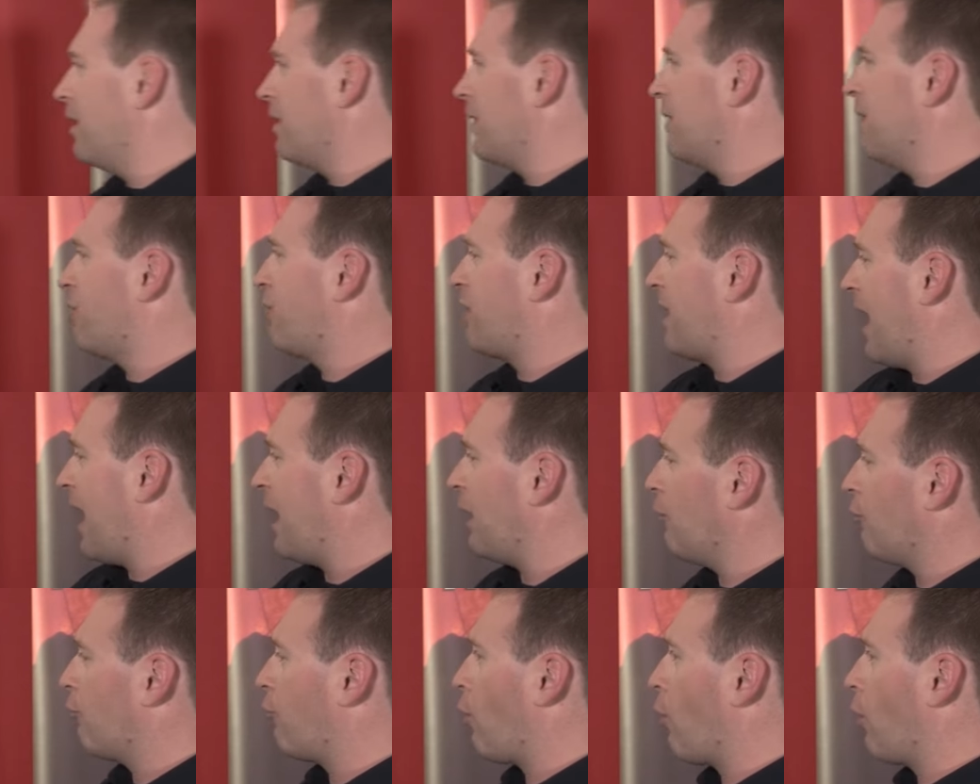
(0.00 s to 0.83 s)
of
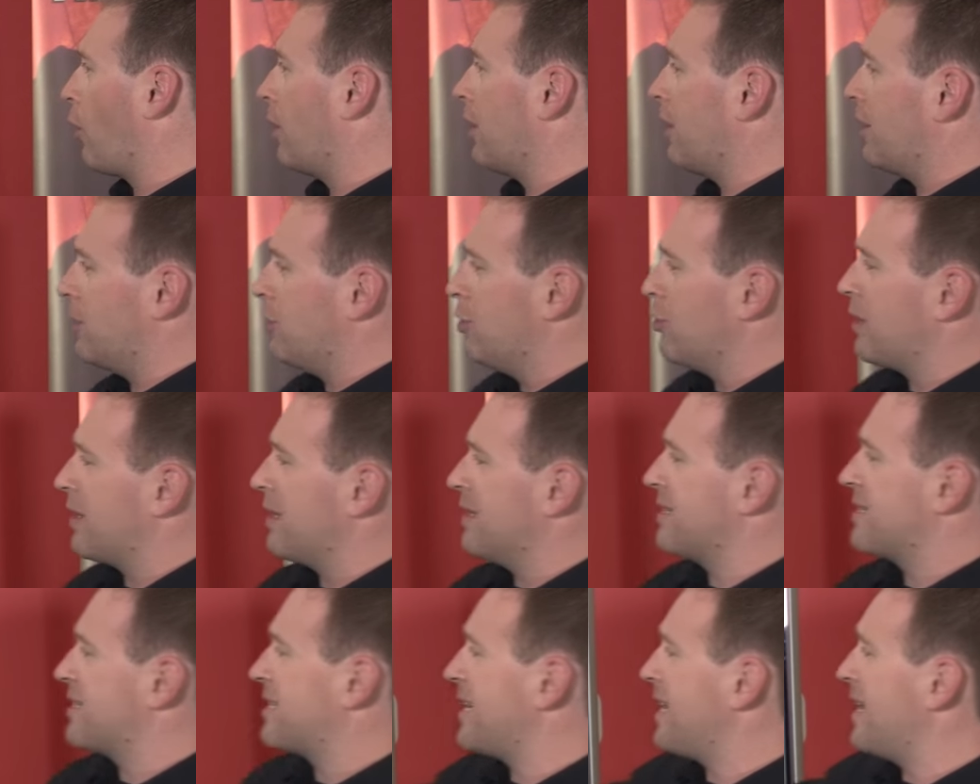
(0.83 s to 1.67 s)
California. You
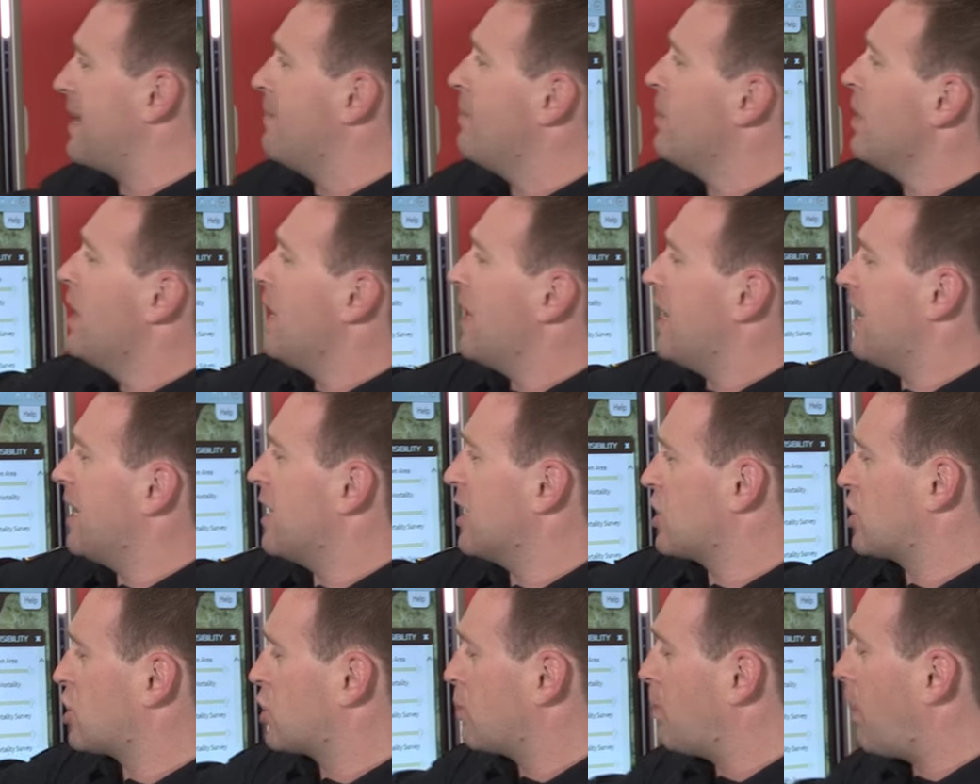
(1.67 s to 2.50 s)
can see it
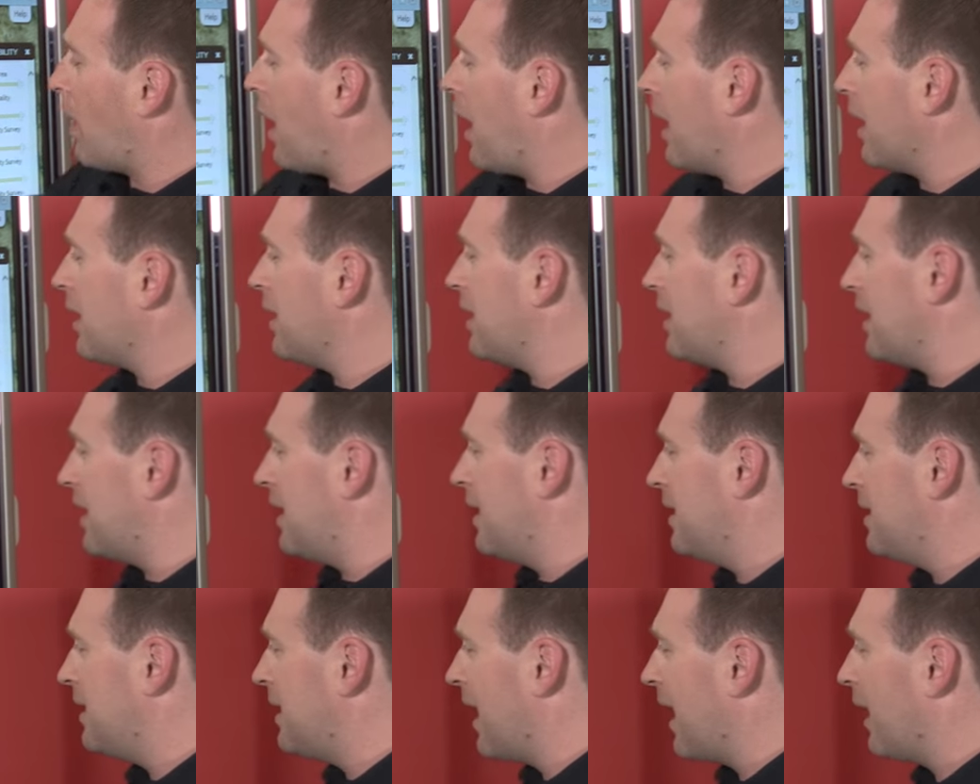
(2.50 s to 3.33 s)
is spotted
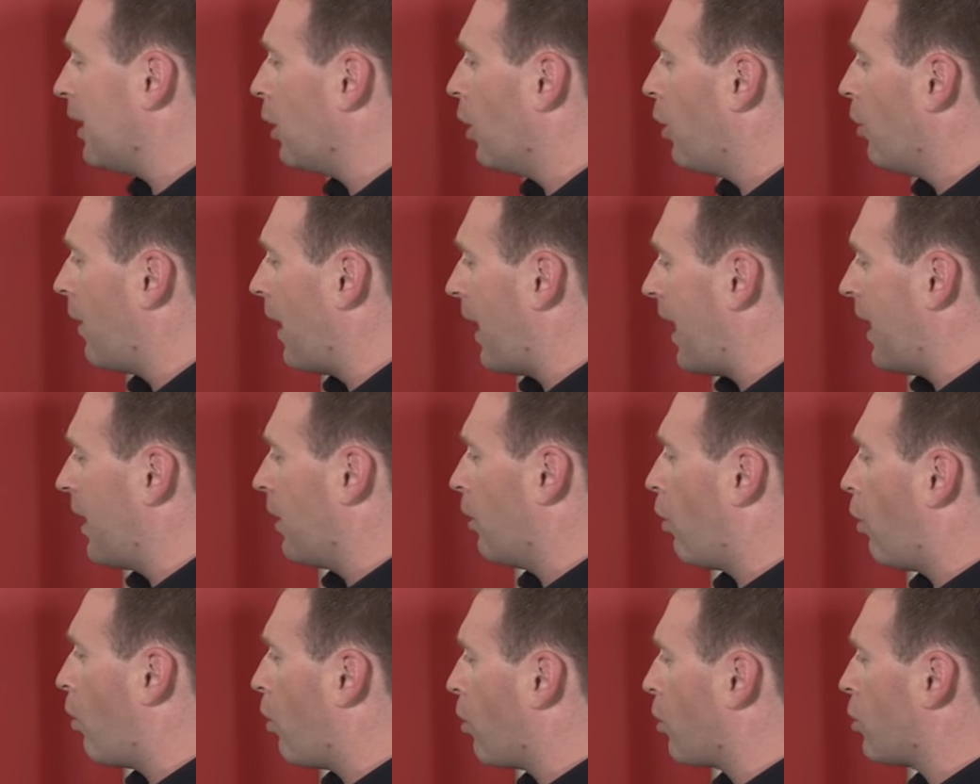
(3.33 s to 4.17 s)
in yellow and
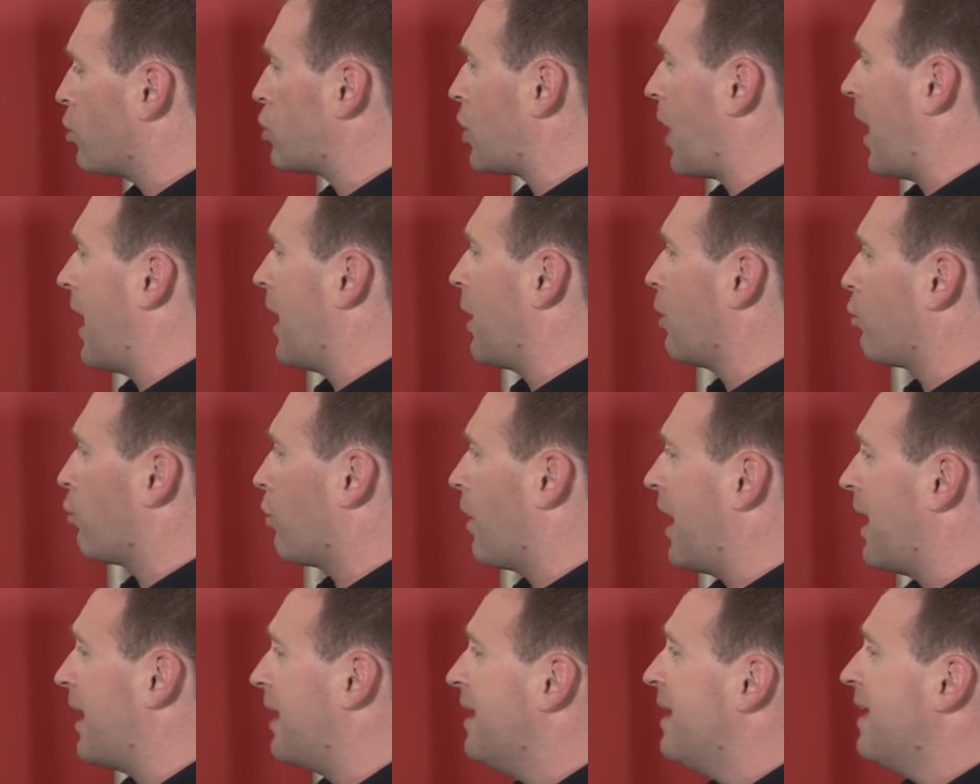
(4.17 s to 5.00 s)
orange and
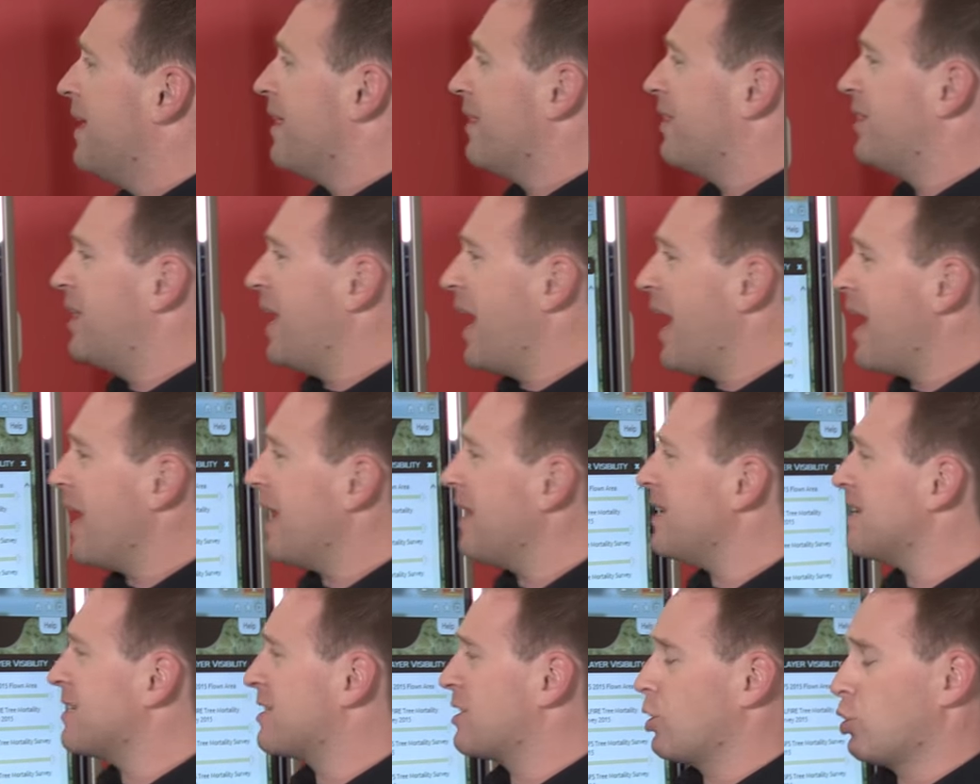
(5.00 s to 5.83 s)
red. That
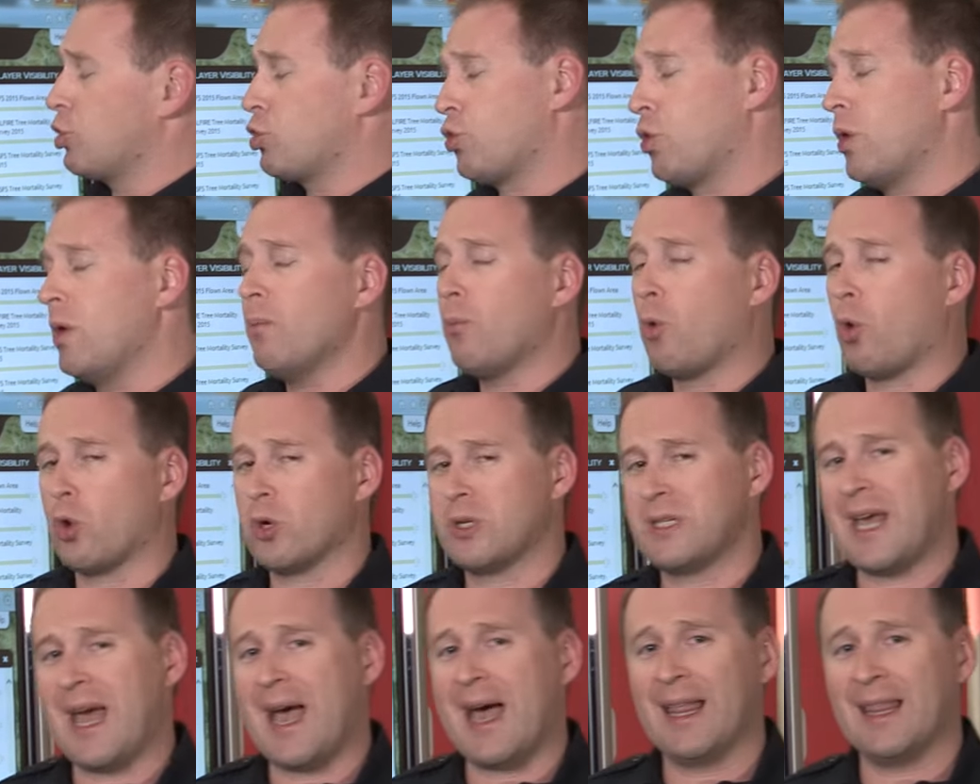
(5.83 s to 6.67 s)
is the tree
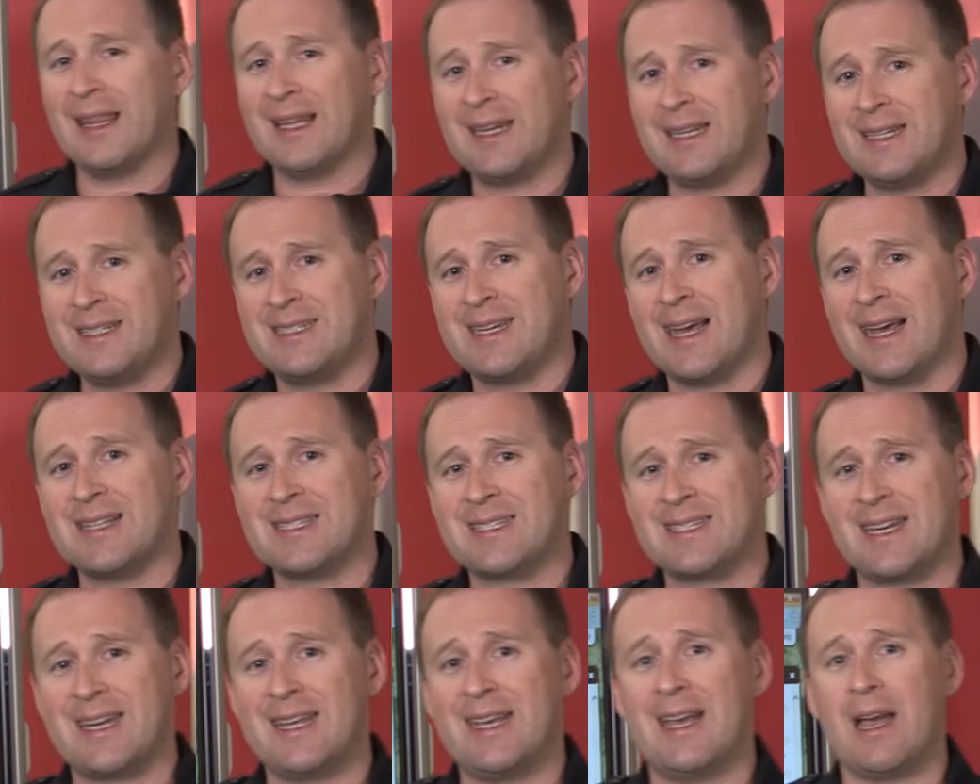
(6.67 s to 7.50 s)
mortality
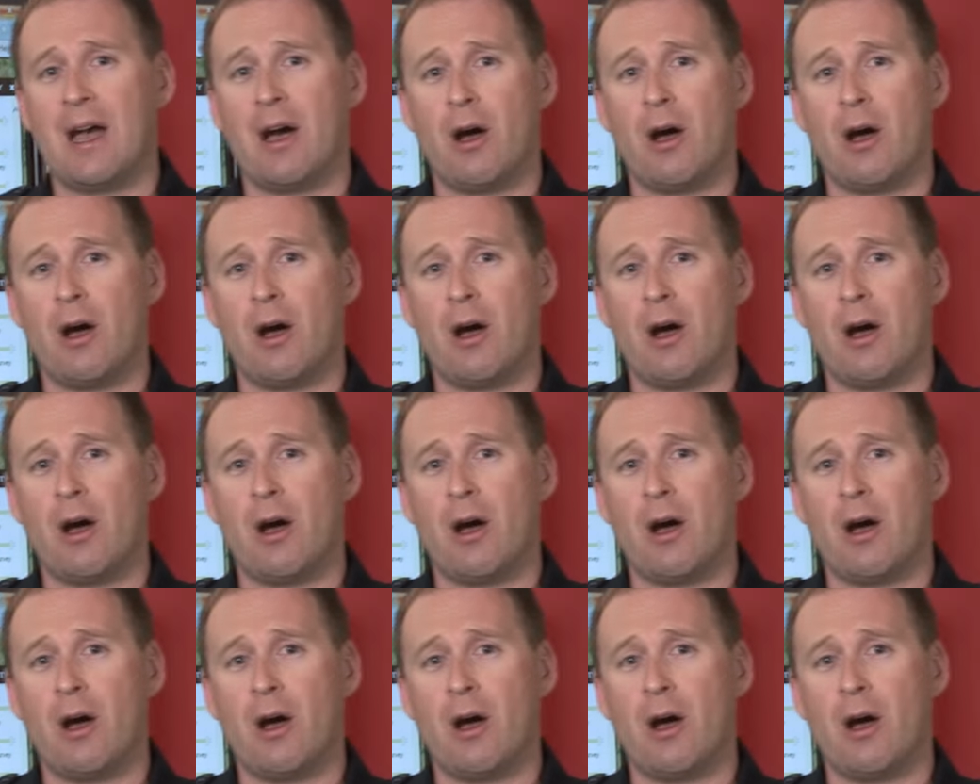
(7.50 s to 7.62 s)
density